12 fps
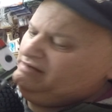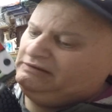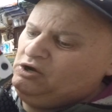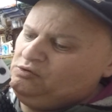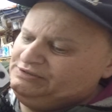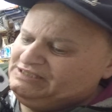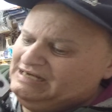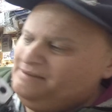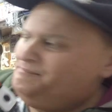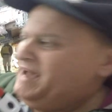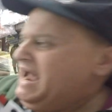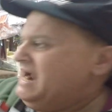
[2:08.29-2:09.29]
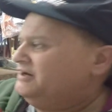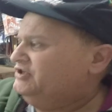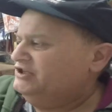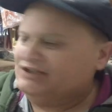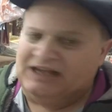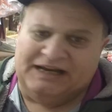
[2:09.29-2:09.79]
loads in the back
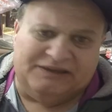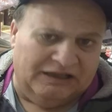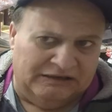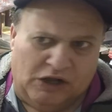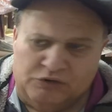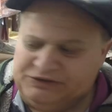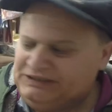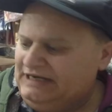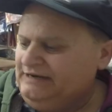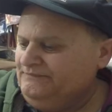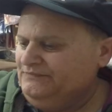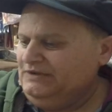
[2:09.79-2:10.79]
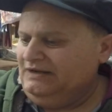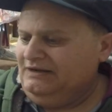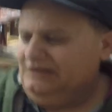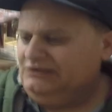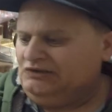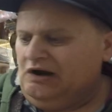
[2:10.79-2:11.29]
just like the Losi,
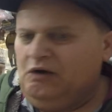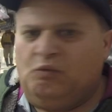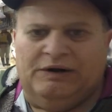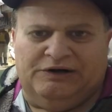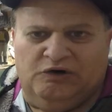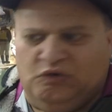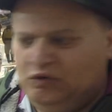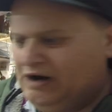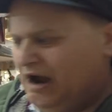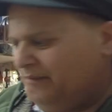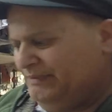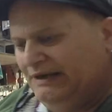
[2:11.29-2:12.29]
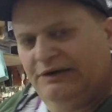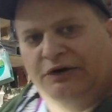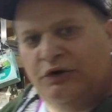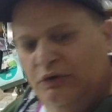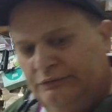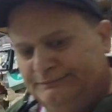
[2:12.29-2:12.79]
so I wonder who copied
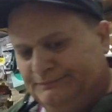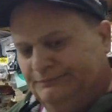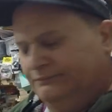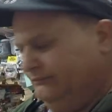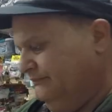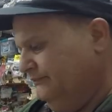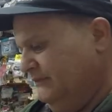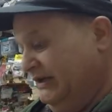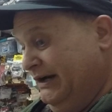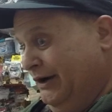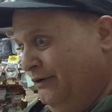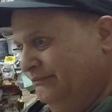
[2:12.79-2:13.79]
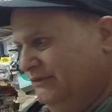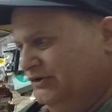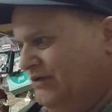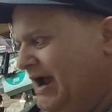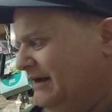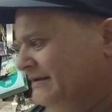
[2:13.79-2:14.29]
who. You know,
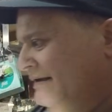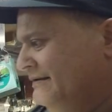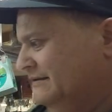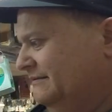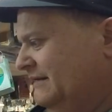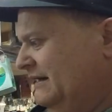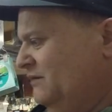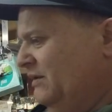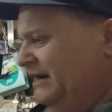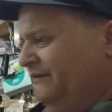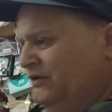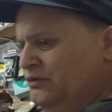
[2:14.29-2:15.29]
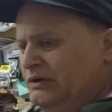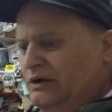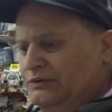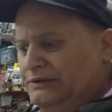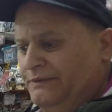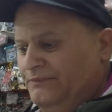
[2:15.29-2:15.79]
Traxxas. Anyway, who
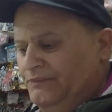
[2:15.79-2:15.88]
knows.